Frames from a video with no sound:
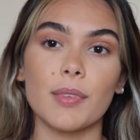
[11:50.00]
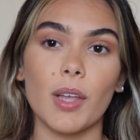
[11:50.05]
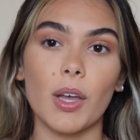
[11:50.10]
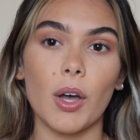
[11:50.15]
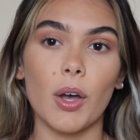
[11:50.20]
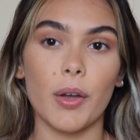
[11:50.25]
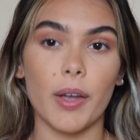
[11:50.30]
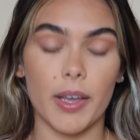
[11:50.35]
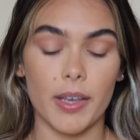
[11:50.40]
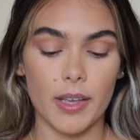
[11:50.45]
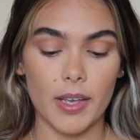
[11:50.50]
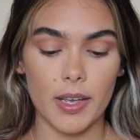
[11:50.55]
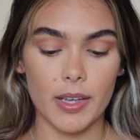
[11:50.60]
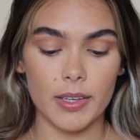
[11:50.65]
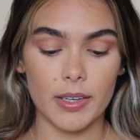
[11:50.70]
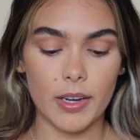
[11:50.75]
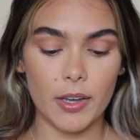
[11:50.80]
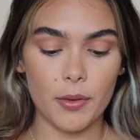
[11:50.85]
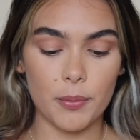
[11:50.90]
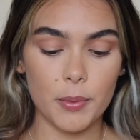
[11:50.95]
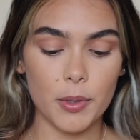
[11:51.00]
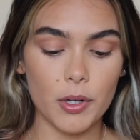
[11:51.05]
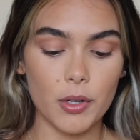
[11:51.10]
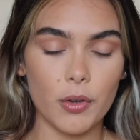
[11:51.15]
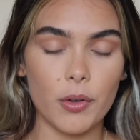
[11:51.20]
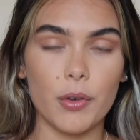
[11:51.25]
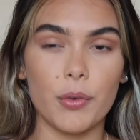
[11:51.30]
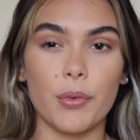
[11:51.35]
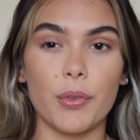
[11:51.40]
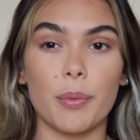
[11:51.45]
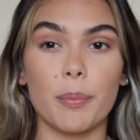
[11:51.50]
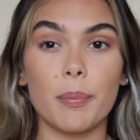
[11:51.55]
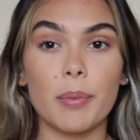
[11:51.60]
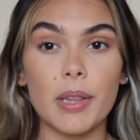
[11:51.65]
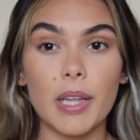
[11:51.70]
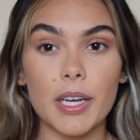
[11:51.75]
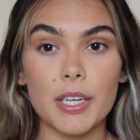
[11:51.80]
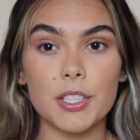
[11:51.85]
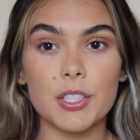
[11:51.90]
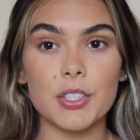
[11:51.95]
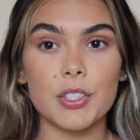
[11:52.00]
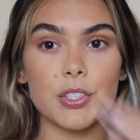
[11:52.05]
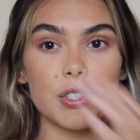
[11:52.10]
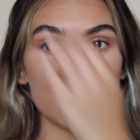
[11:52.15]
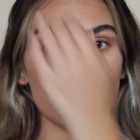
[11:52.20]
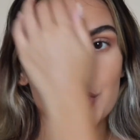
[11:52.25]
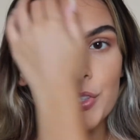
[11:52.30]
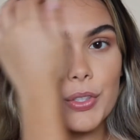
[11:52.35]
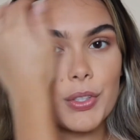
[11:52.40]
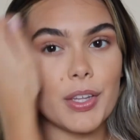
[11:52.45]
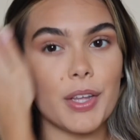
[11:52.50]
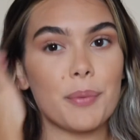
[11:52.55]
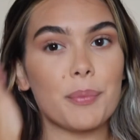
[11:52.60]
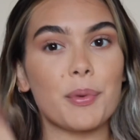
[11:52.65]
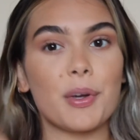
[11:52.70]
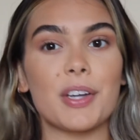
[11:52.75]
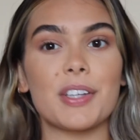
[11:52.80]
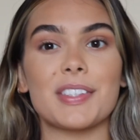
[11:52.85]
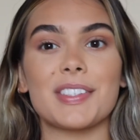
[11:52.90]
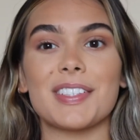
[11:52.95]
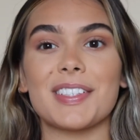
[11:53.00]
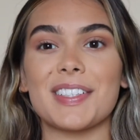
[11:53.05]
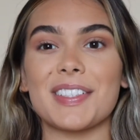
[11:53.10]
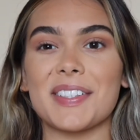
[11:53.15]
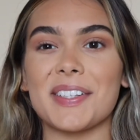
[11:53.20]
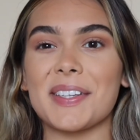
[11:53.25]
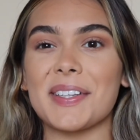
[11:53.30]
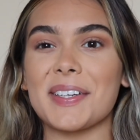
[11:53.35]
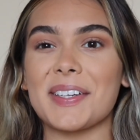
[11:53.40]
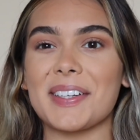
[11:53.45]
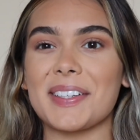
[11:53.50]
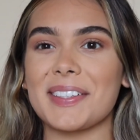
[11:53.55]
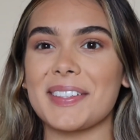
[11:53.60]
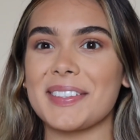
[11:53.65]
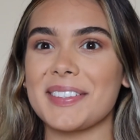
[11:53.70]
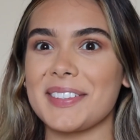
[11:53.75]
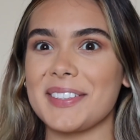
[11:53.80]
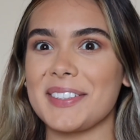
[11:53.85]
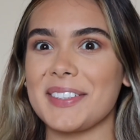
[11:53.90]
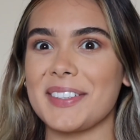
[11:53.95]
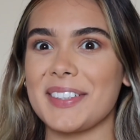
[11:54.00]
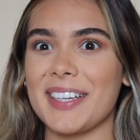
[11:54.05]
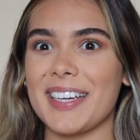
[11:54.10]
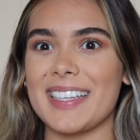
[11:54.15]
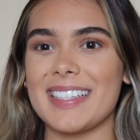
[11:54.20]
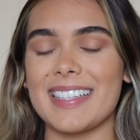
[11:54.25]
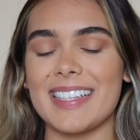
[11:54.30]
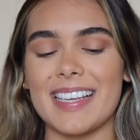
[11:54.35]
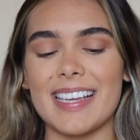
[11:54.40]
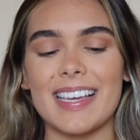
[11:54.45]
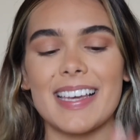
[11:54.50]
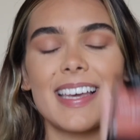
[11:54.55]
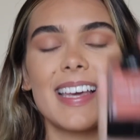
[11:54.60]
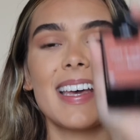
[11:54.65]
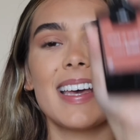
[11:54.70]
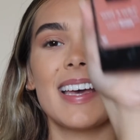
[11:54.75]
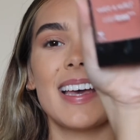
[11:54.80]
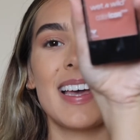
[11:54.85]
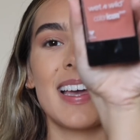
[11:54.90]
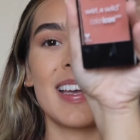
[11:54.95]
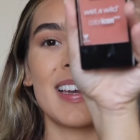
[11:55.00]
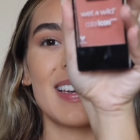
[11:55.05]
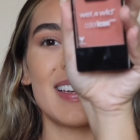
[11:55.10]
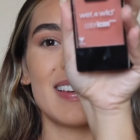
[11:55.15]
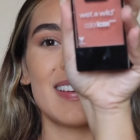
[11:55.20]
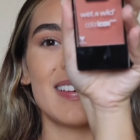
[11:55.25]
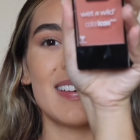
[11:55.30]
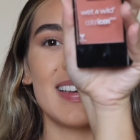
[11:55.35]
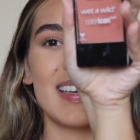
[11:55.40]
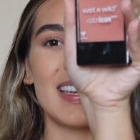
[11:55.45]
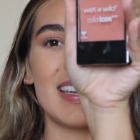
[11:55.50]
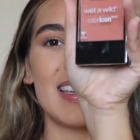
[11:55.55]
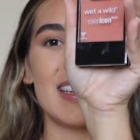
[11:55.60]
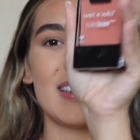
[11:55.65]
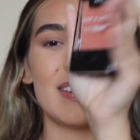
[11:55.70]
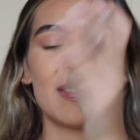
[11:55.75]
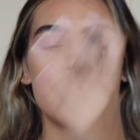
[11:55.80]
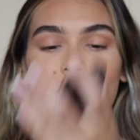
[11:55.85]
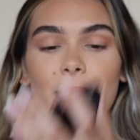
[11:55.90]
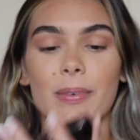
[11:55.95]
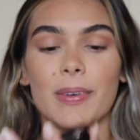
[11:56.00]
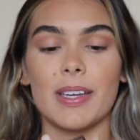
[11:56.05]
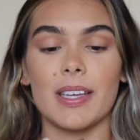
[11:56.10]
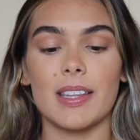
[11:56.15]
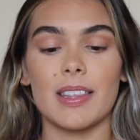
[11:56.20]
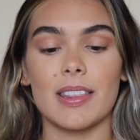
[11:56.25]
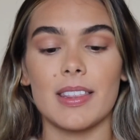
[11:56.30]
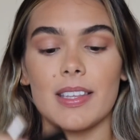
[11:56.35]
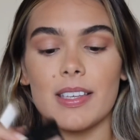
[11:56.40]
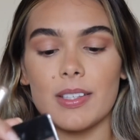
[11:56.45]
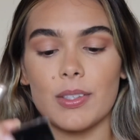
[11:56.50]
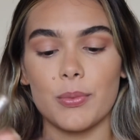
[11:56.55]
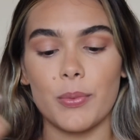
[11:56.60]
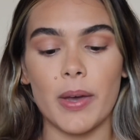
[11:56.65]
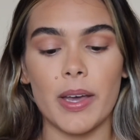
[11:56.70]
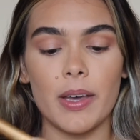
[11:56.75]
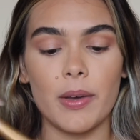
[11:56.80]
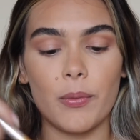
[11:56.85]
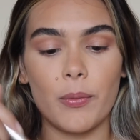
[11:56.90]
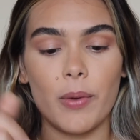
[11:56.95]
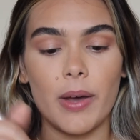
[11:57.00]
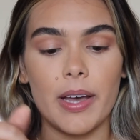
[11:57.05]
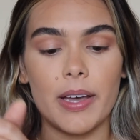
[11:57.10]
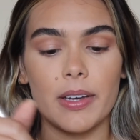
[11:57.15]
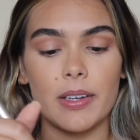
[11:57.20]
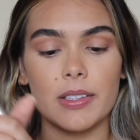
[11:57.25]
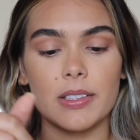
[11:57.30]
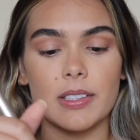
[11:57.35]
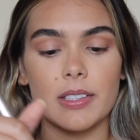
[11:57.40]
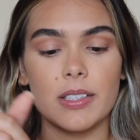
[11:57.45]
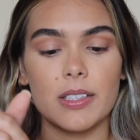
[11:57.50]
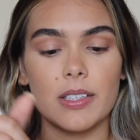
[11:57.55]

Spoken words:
Okay, and now I'm gonna go in with blush just so that bronzer doesn't look too crazy. I'm gonna go in with this Wet n Wild